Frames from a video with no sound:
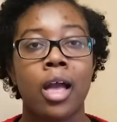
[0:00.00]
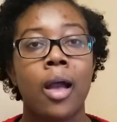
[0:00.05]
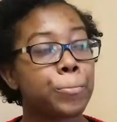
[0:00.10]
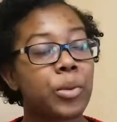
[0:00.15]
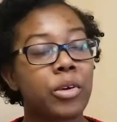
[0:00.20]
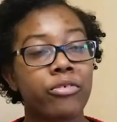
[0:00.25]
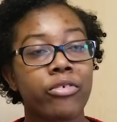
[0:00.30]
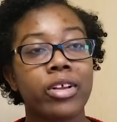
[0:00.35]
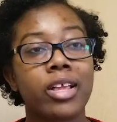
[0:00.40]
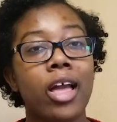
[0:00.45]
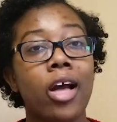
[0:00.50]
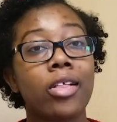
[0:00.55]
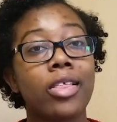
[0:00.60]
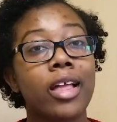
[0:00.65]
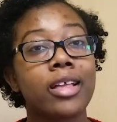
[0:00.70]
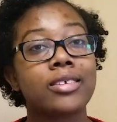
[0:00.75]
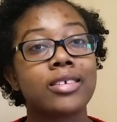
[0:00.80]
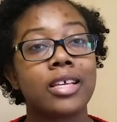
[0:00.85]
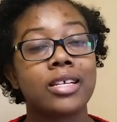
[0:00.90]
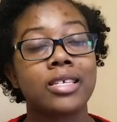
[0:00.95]
But for now,
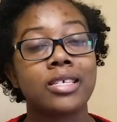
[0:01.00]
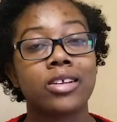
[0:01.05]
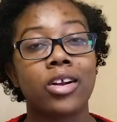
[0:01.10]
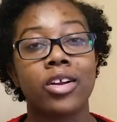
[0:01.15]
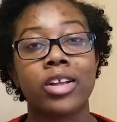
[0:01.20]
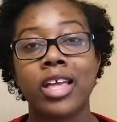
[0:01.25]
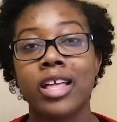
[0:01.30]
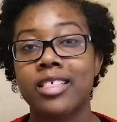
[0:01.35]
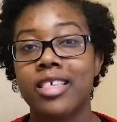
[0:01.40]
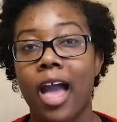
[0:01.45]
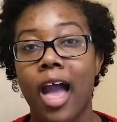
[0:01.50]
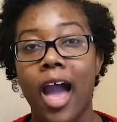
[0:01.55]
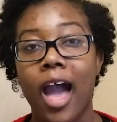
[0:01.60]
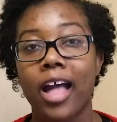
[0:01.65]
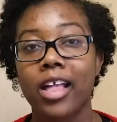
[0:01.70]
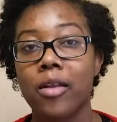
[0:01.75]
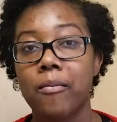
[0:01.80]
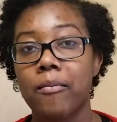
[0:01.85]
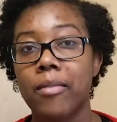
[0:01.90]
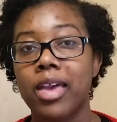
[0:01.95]
let's get started into how
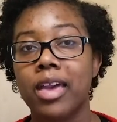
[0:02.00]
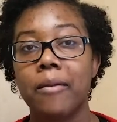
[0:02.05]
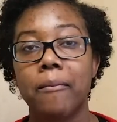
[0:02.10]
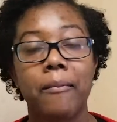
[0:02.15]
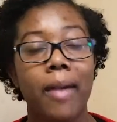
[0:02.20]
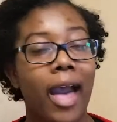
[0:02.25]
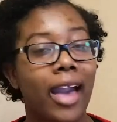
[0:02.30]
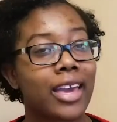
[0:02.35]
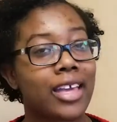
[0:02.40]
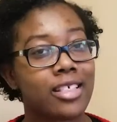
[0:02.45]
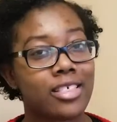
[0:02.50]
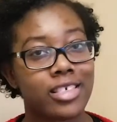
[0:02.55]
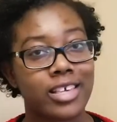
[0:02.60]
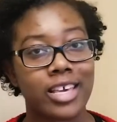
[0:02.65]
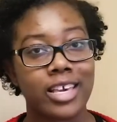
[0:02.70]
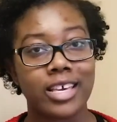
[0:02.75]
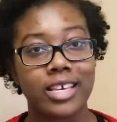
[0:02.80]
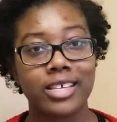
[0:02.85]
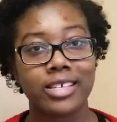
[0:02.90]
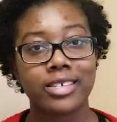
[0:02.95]
to make mac and
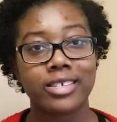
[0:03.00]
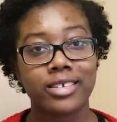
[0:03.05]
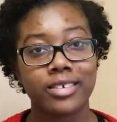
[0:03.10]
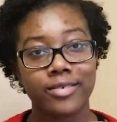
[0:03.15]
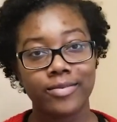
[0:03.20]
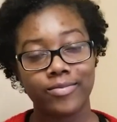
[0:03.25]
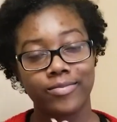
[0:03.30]
cheese.